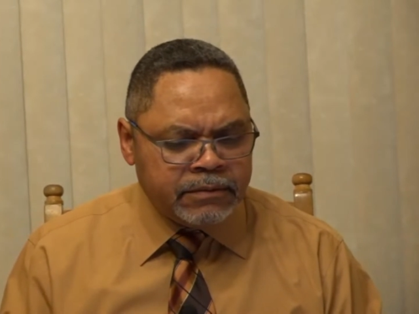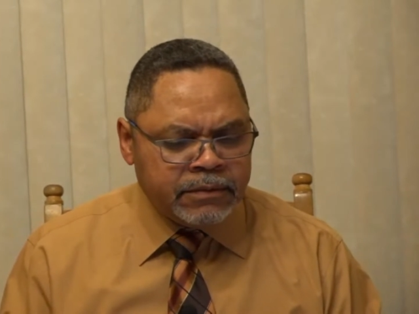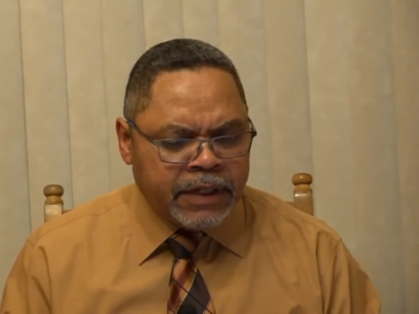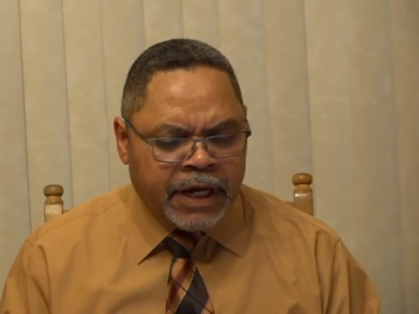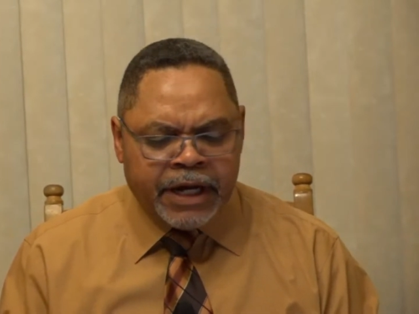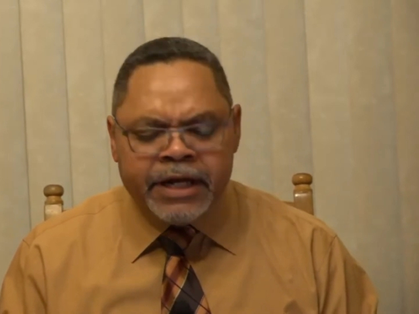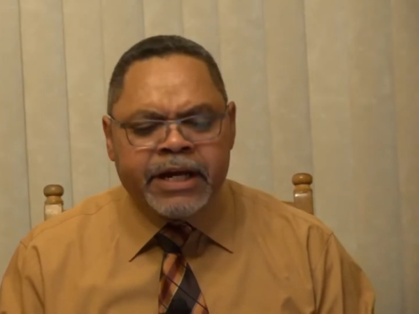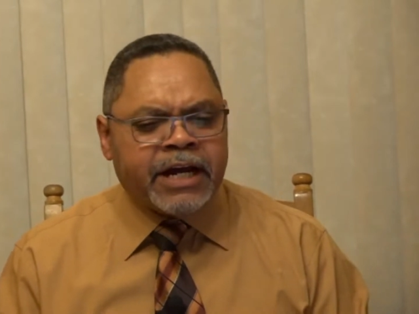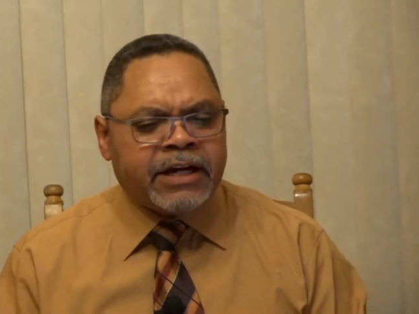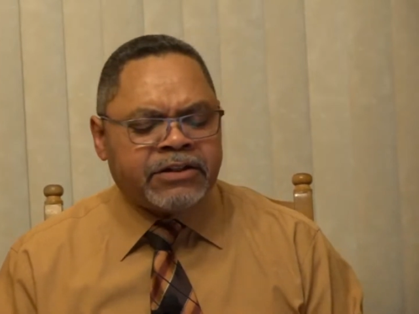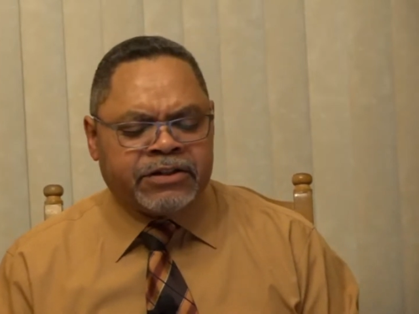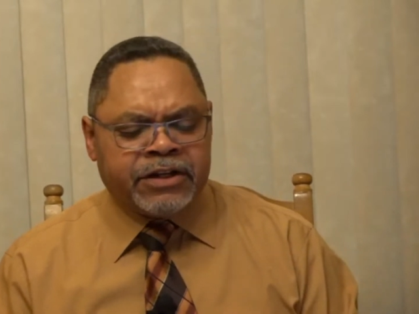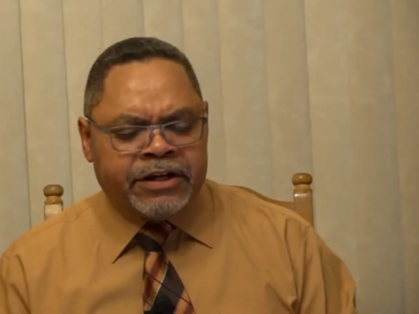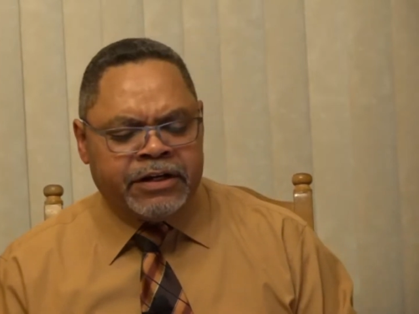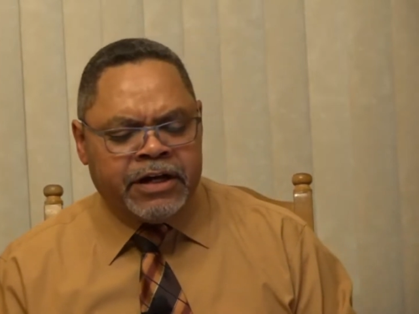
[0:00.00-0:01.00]
I ain't got to
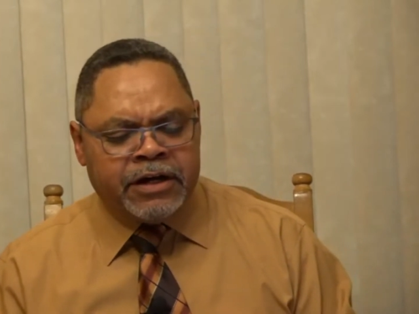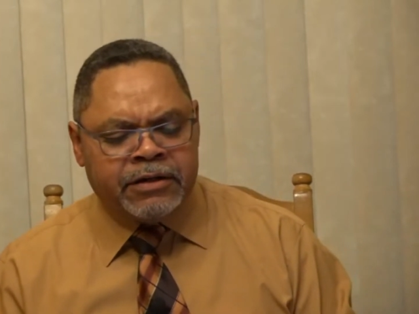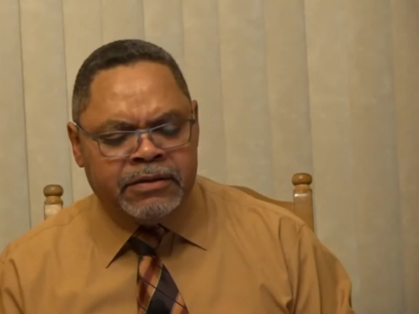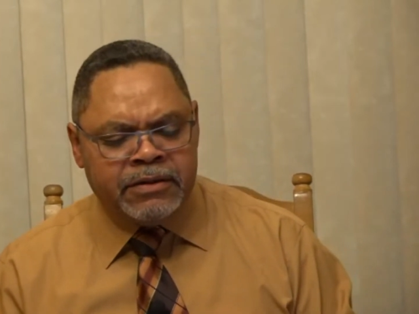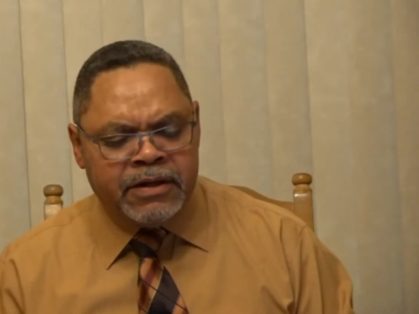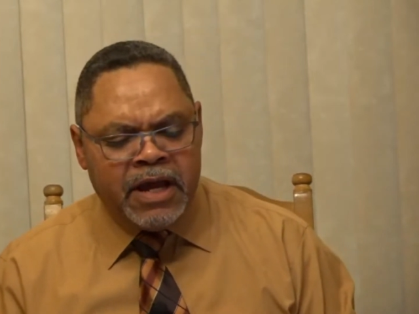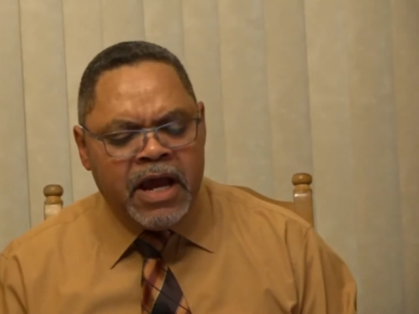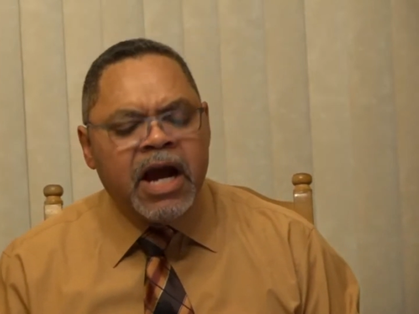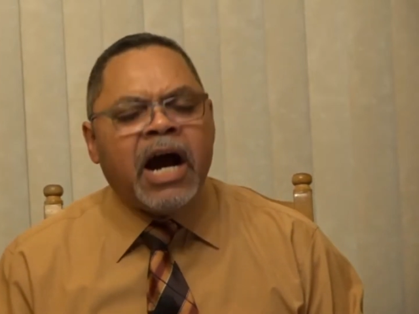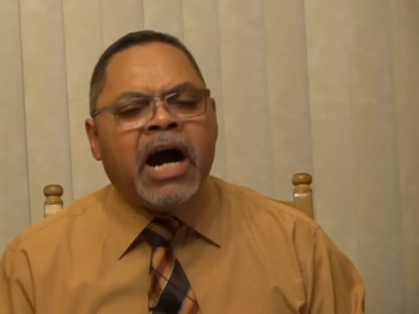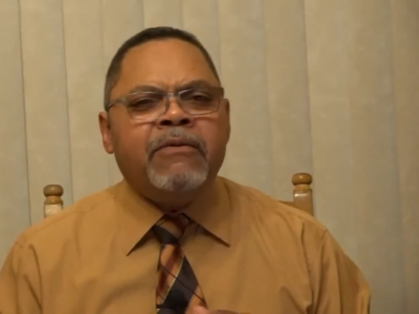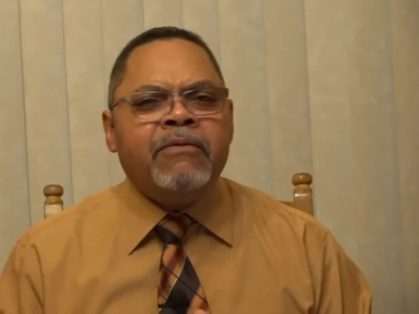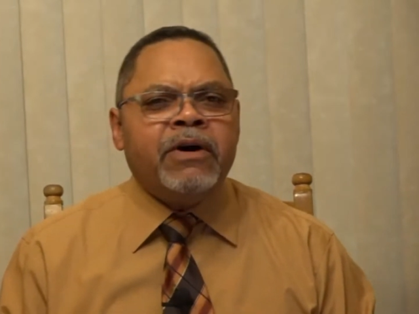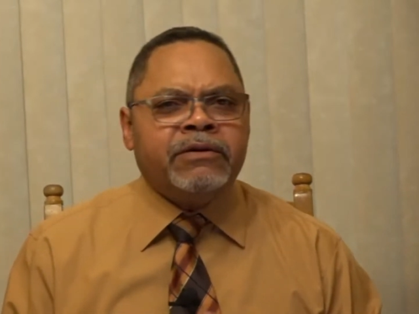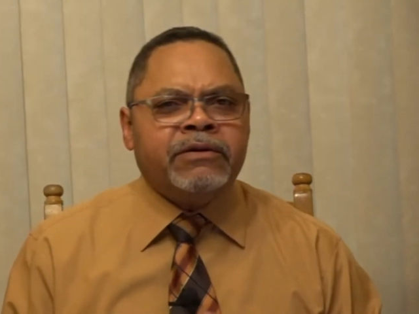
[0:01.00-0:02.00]
say nothing.
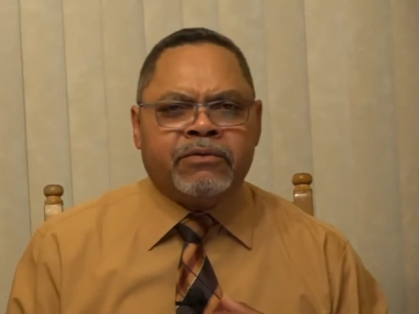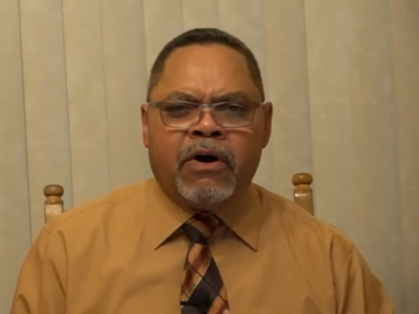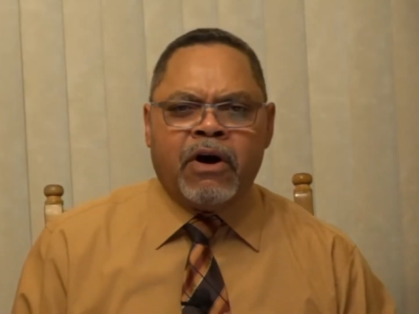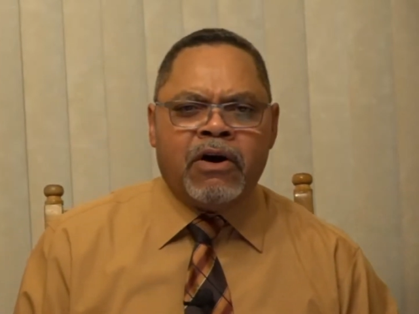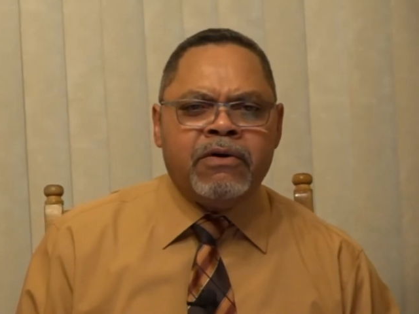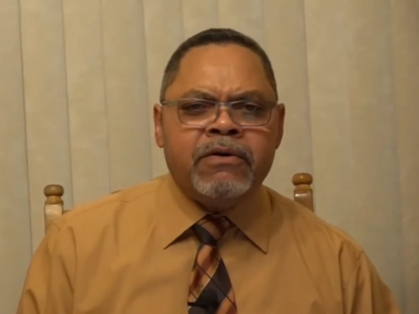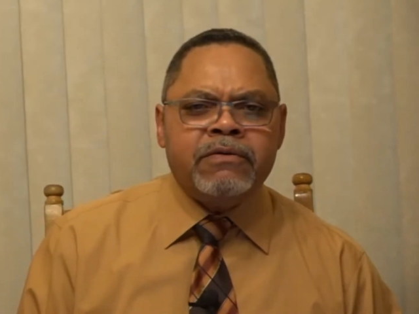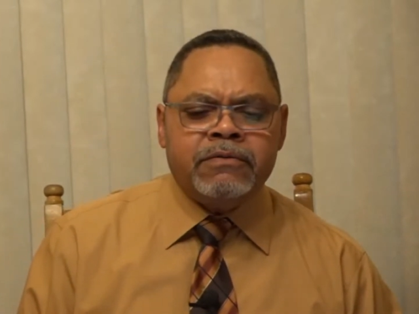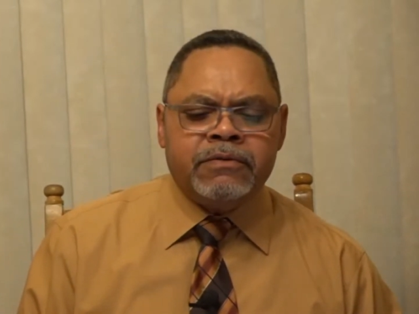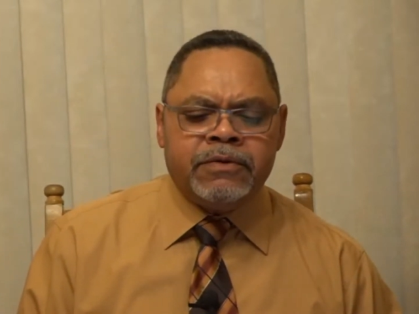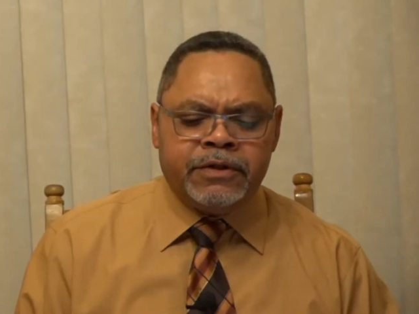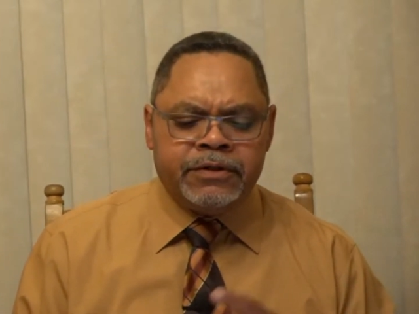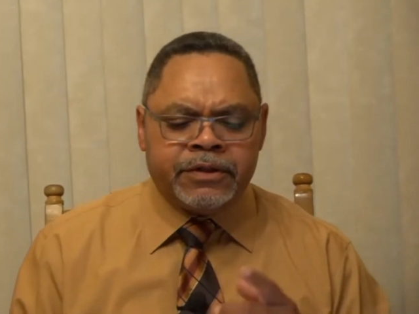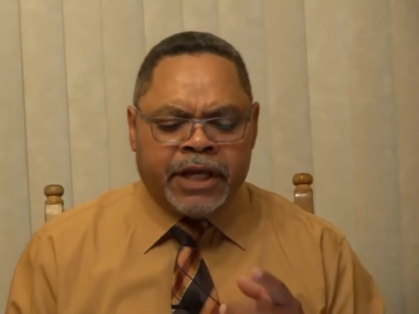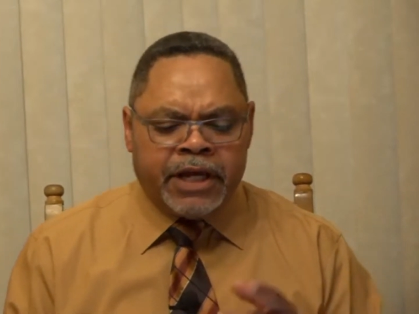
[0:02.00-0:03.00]
I wasn't wrong,
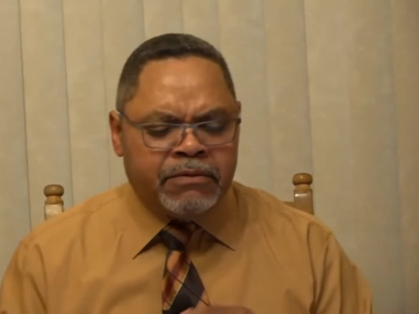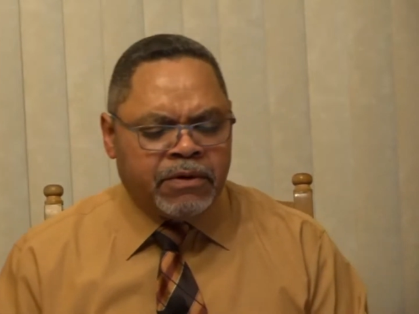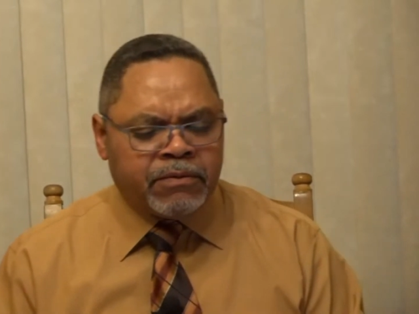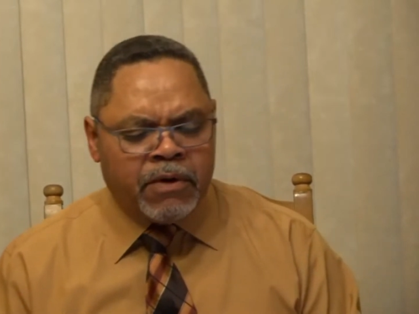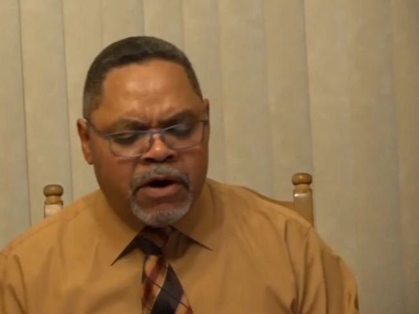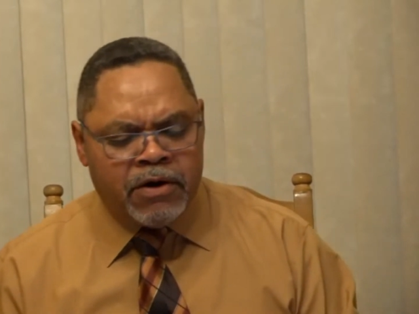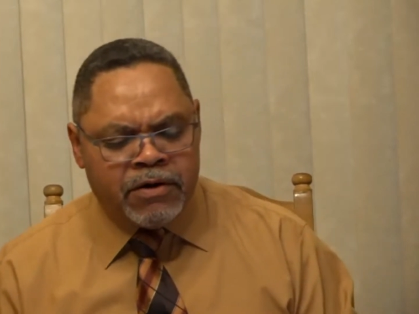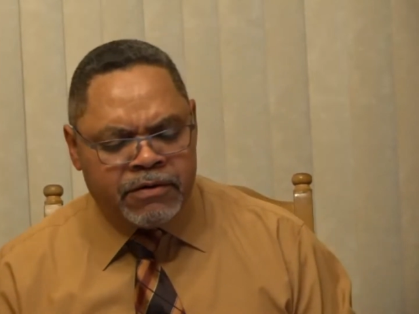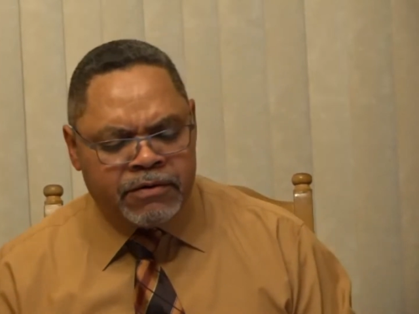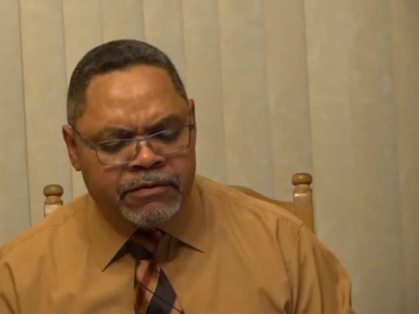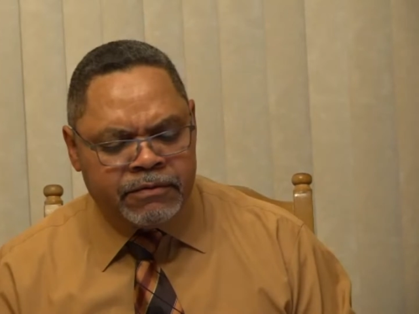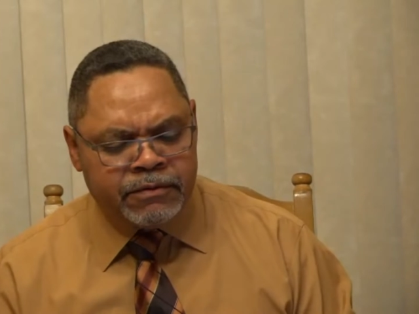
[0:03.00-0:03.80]
they were wrong.